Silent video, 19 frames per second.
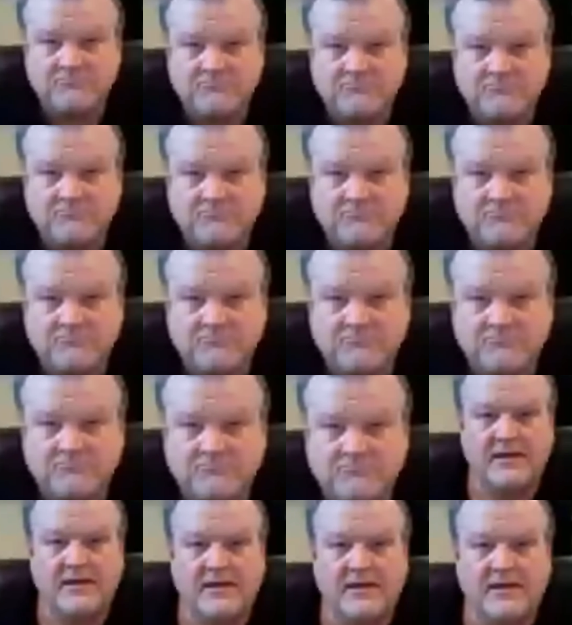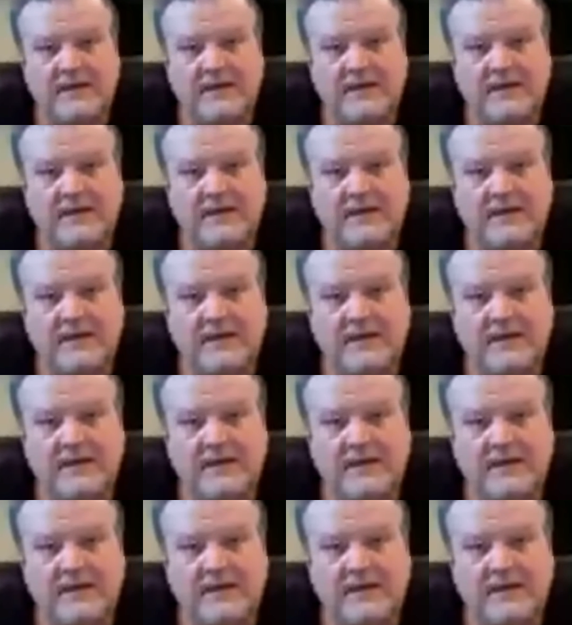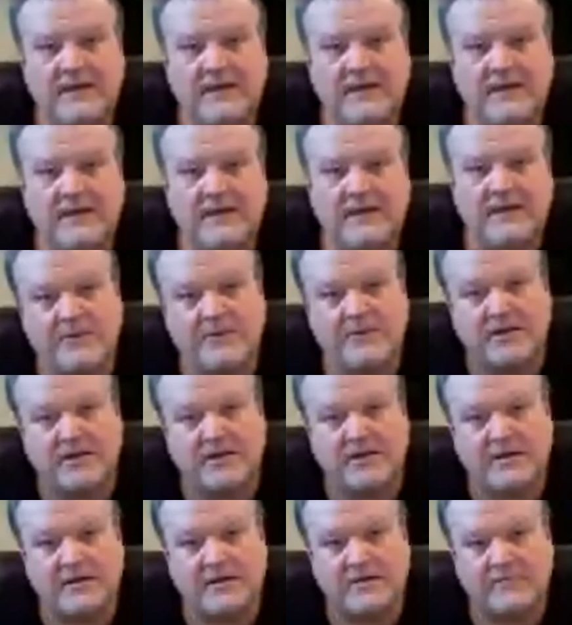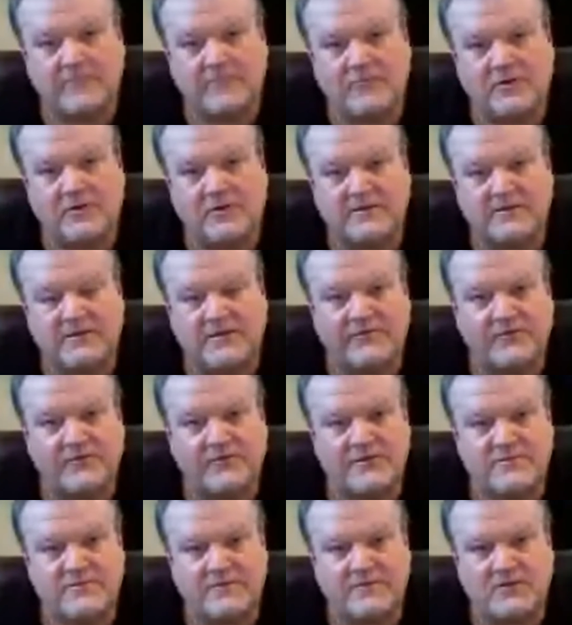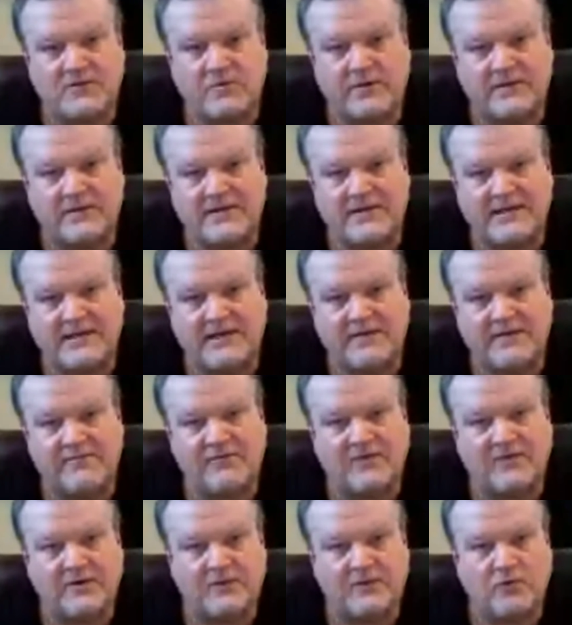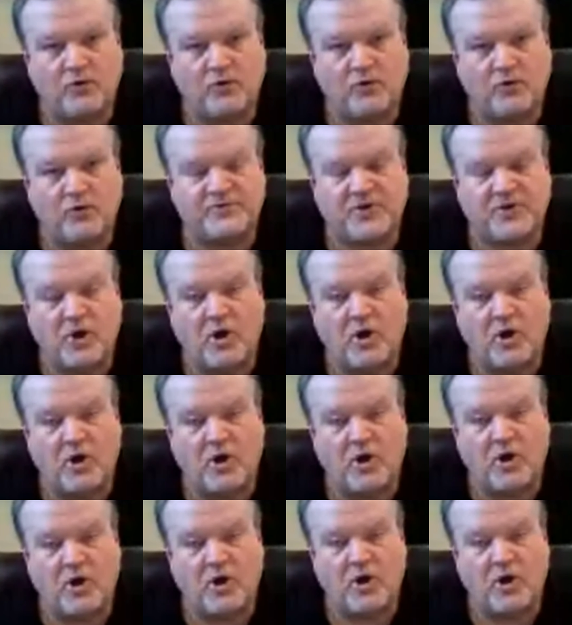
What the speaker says: and what it means to be a team, what the difference between teams and groups are.